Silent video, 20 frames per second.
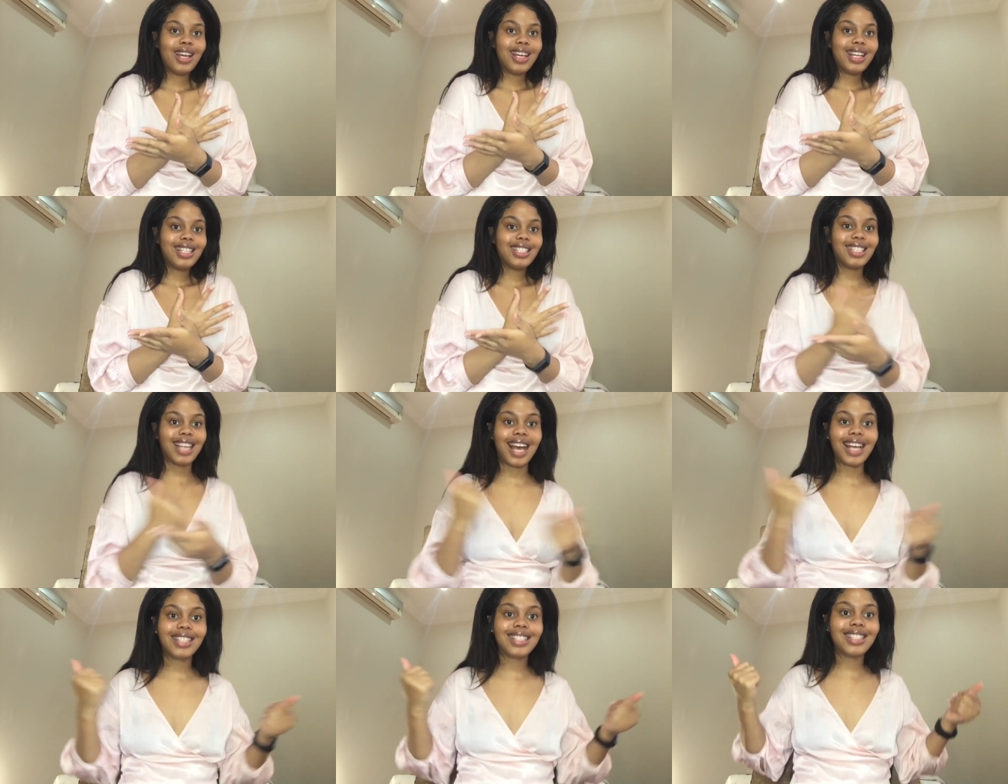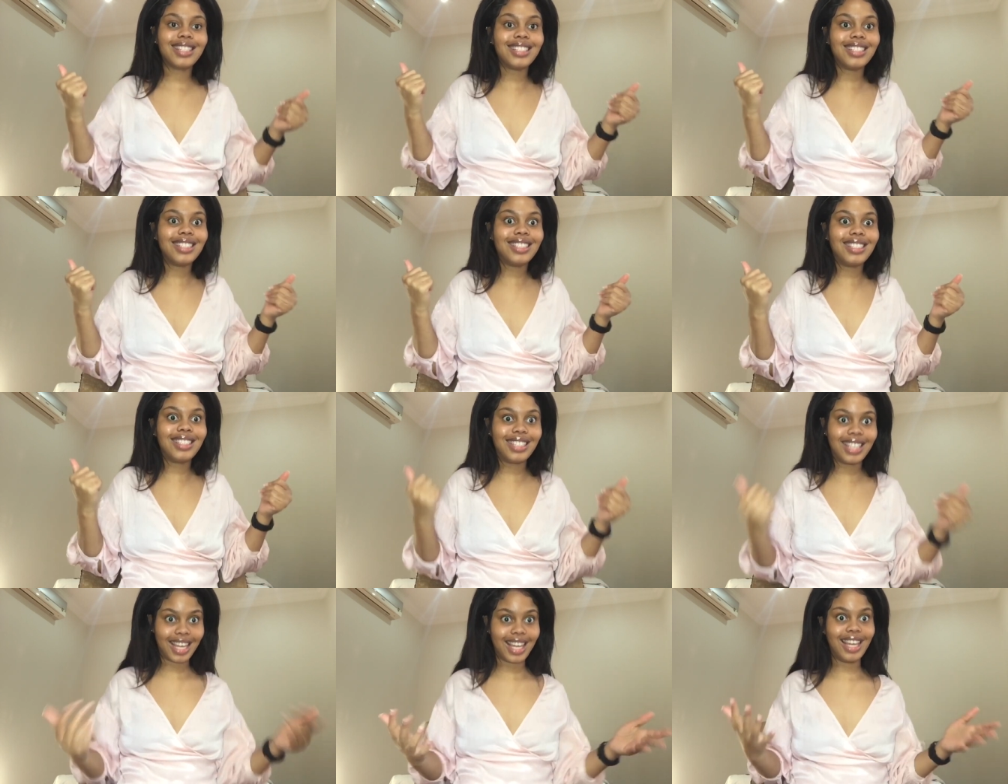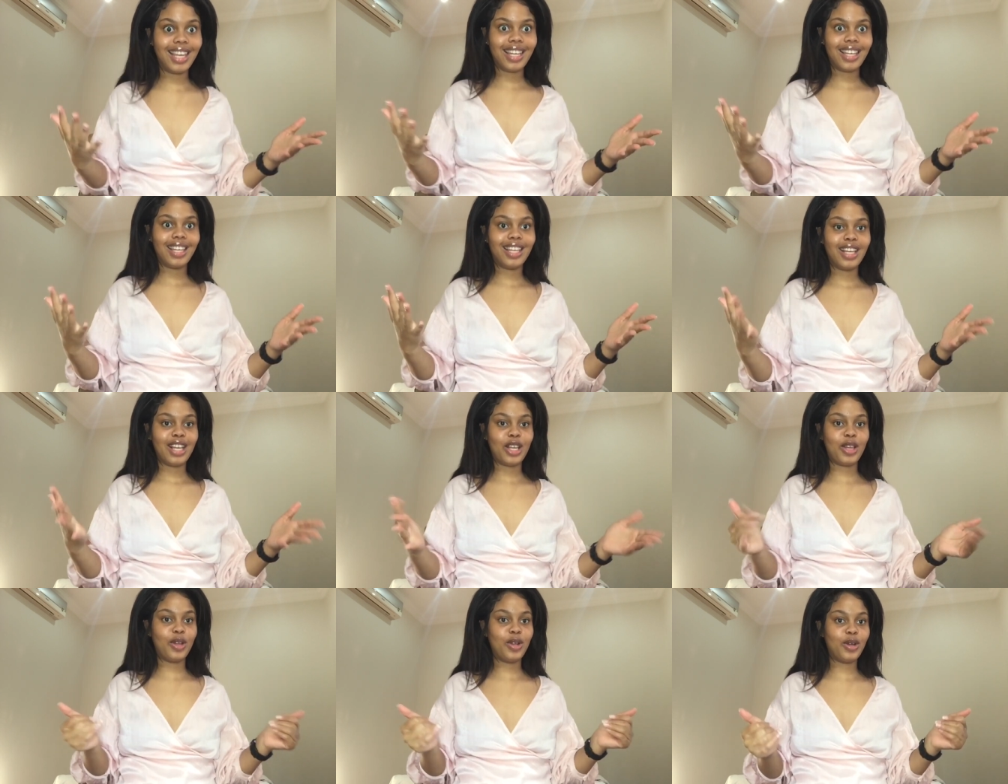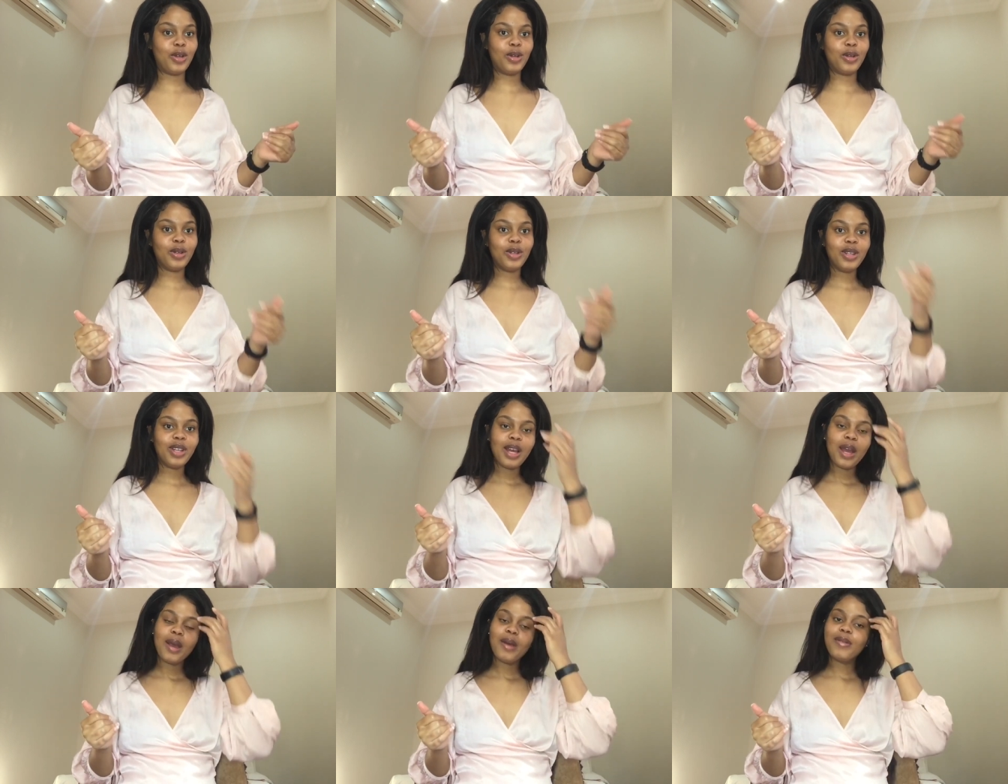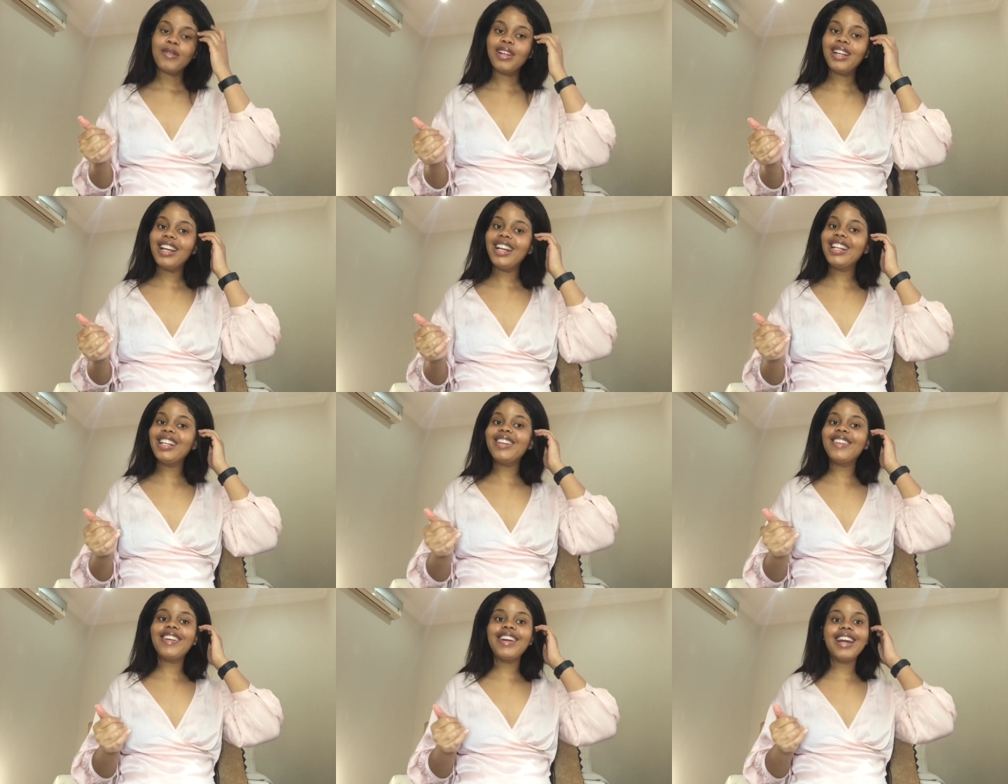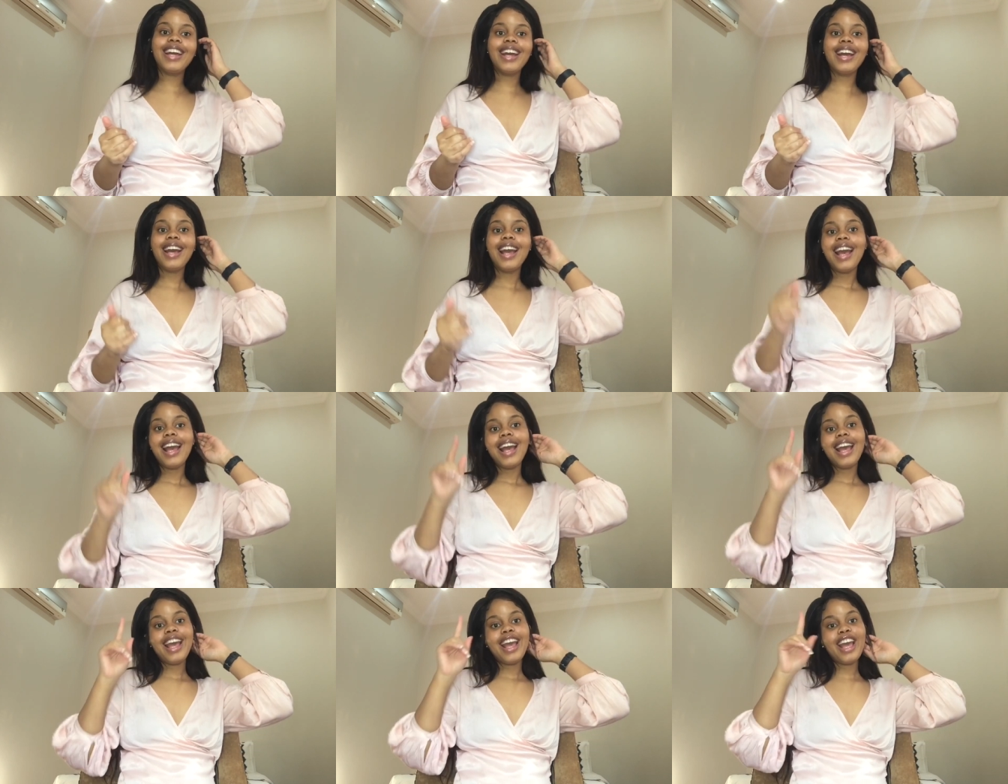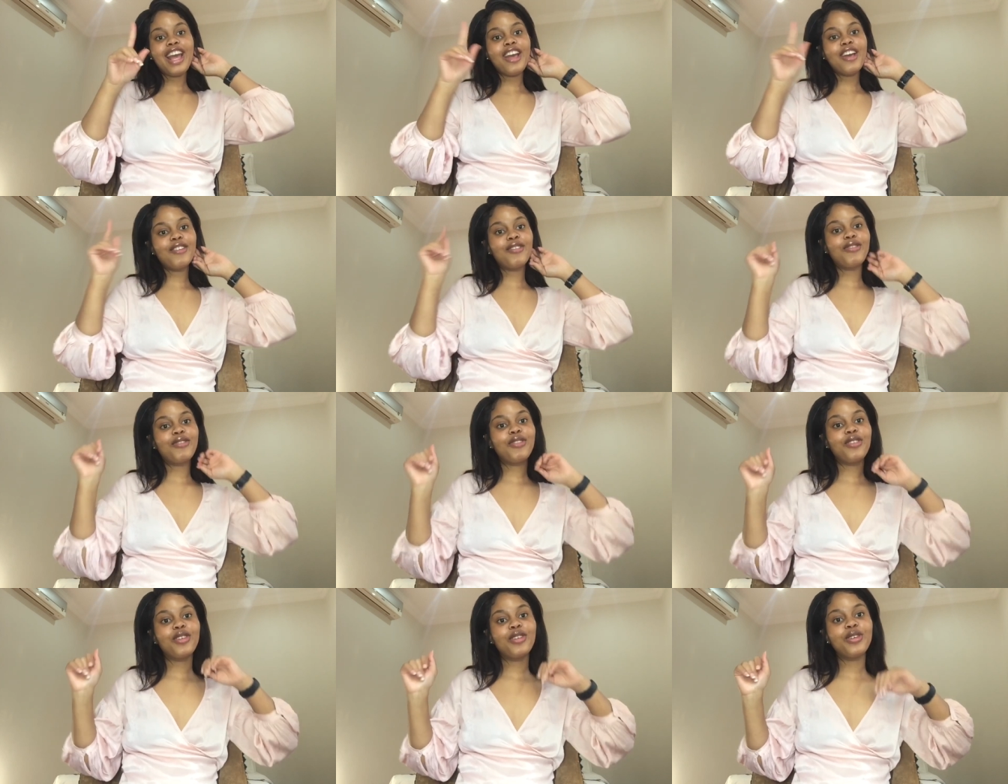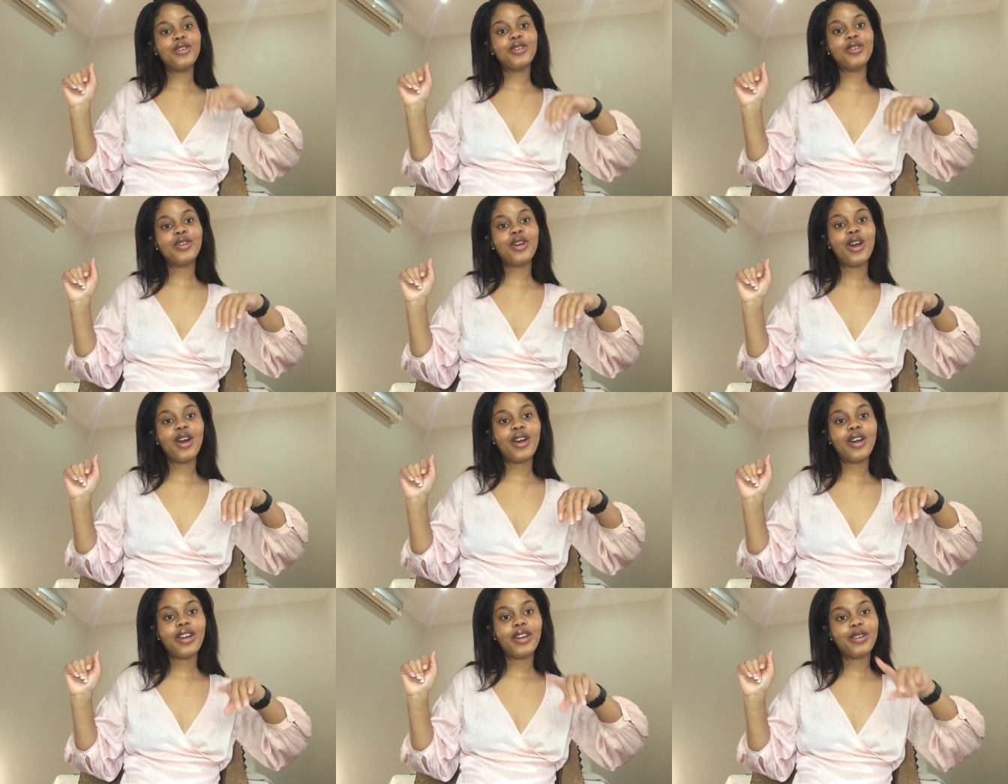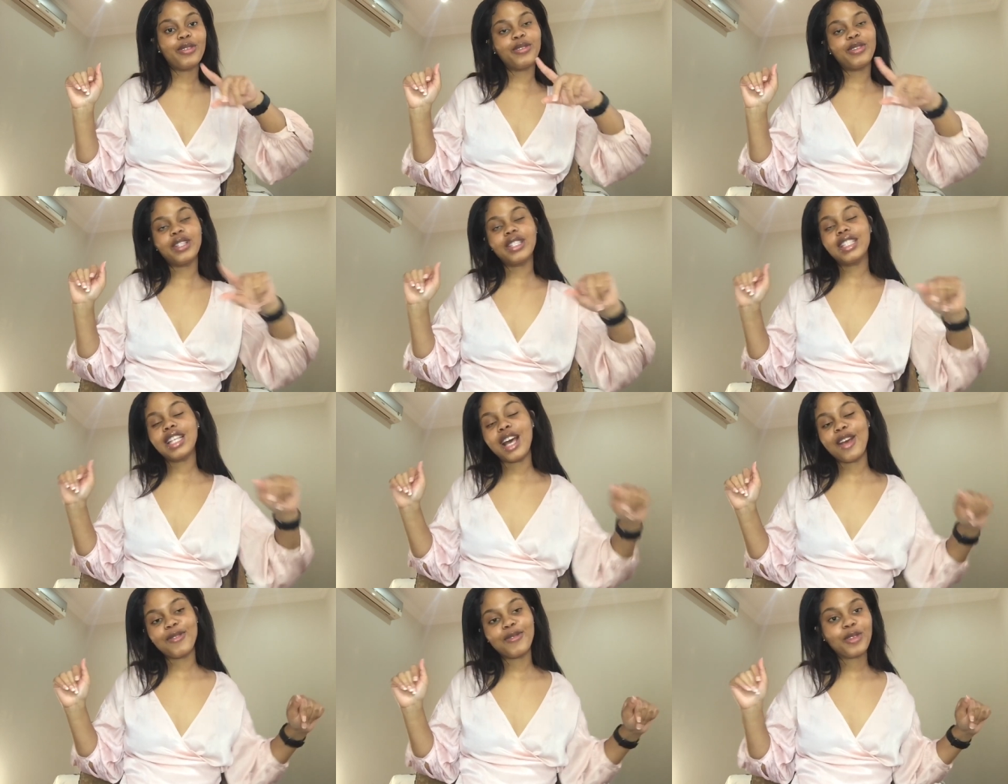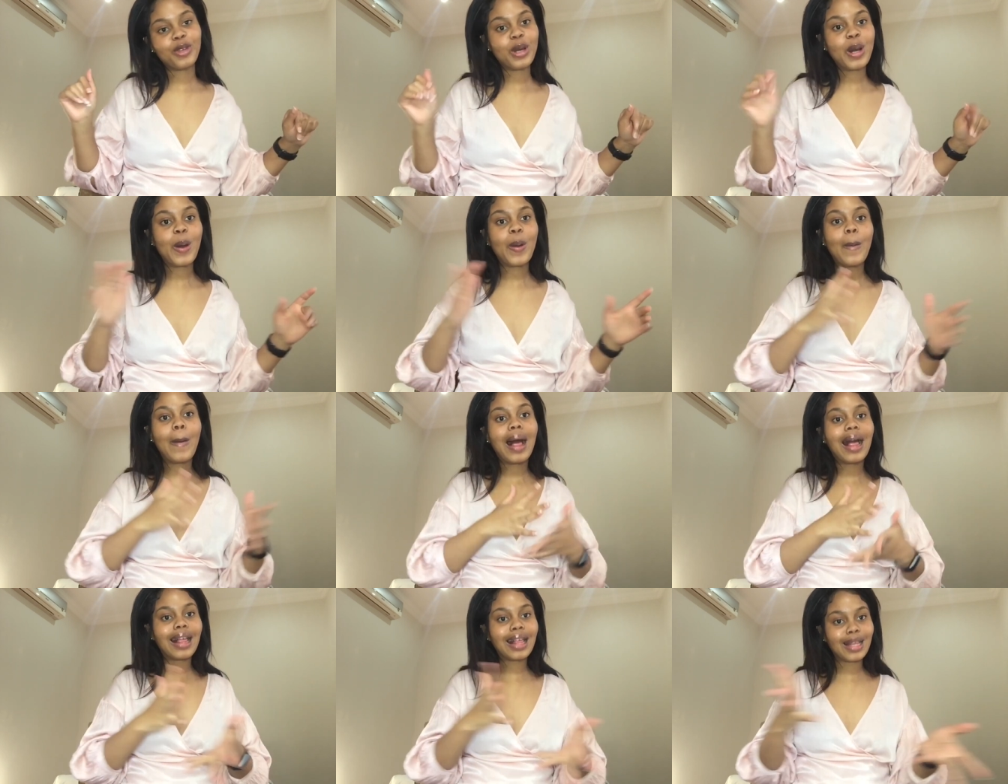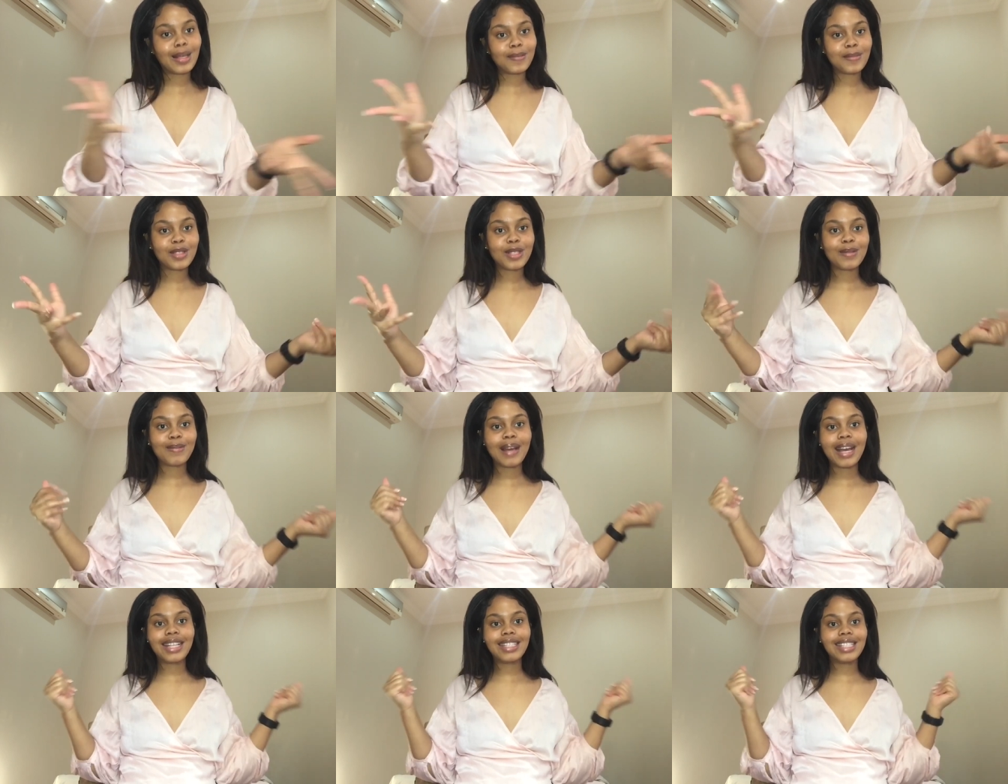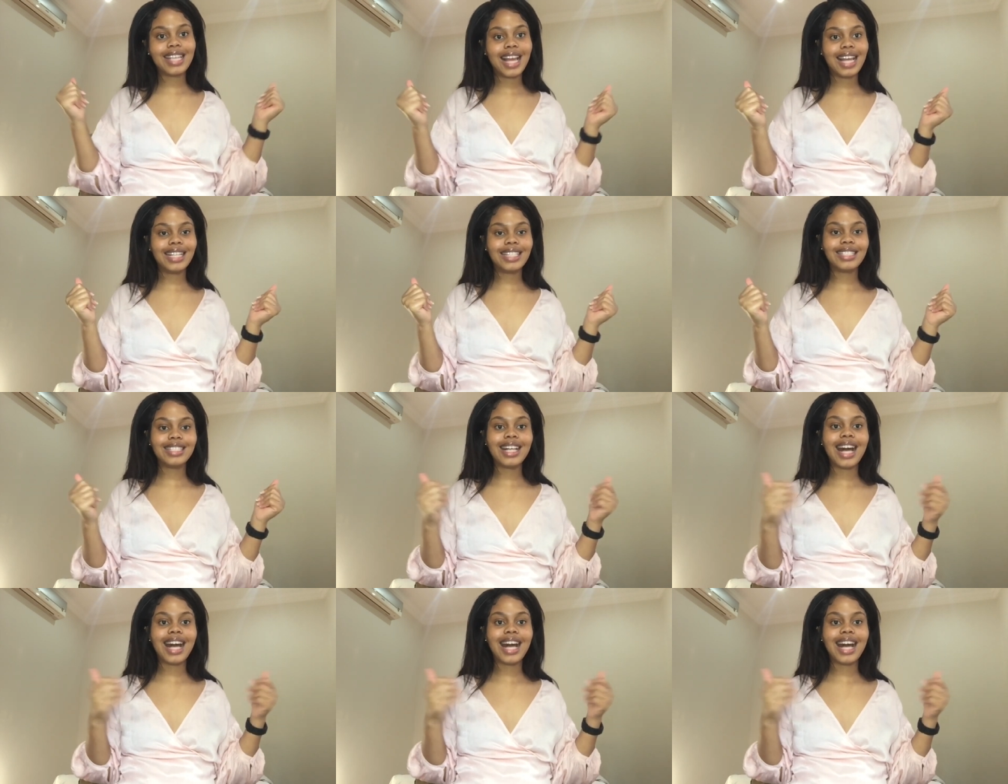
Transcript: justin j you know but anyway if you are a first-time viewer, welcome to my channel.